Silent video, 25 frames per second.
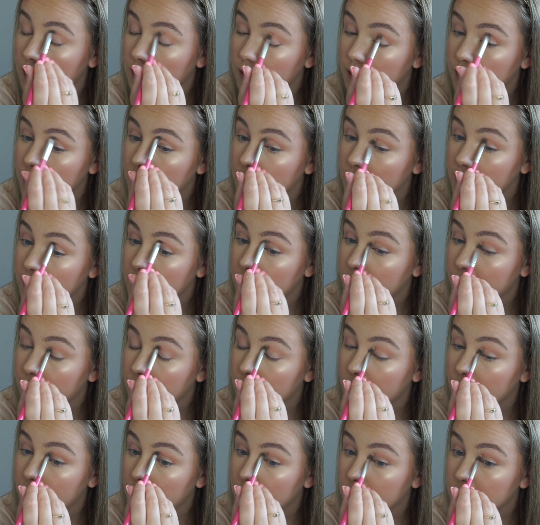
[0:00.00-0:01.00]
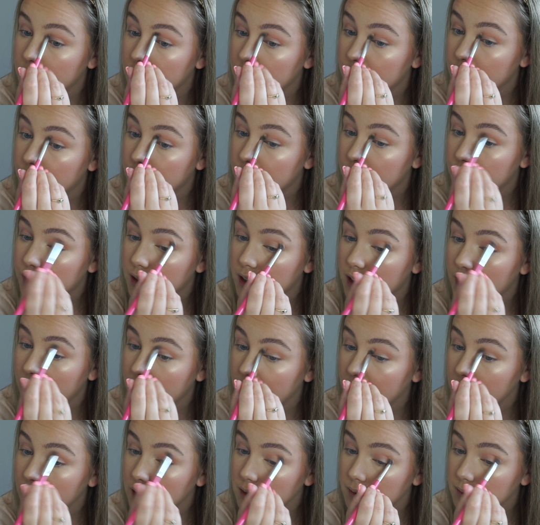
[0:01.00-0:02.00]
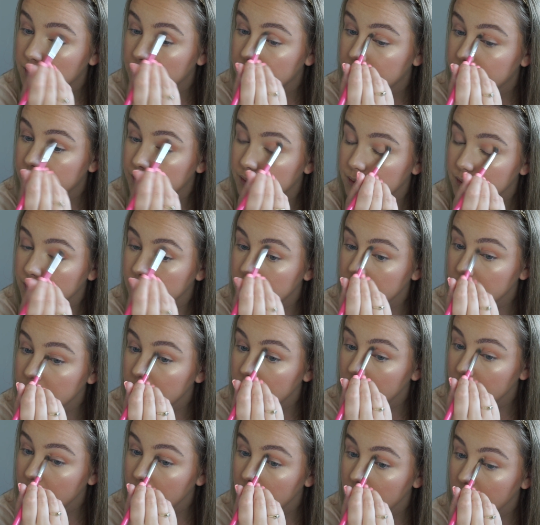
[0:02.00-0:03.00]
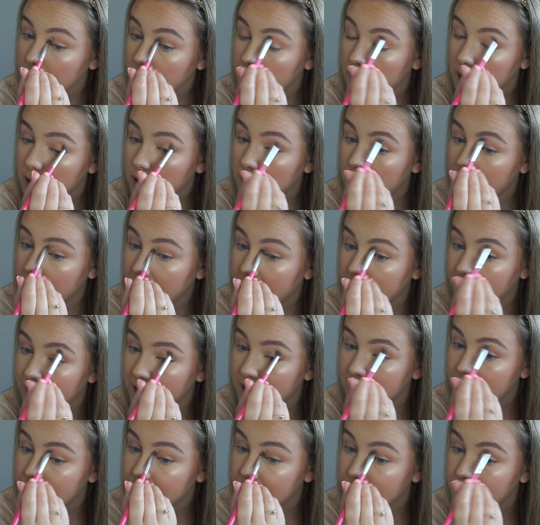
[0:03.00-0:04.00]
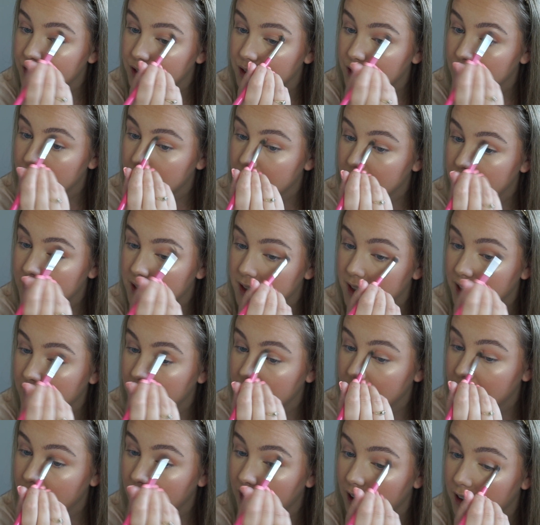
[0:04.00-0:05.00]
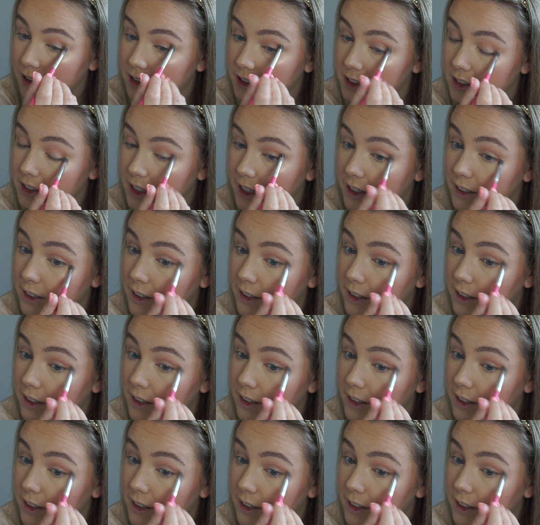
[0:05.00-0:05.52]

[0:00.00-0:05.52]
Really don't know what to do today. I reckon it's just going to be a sit in the garden day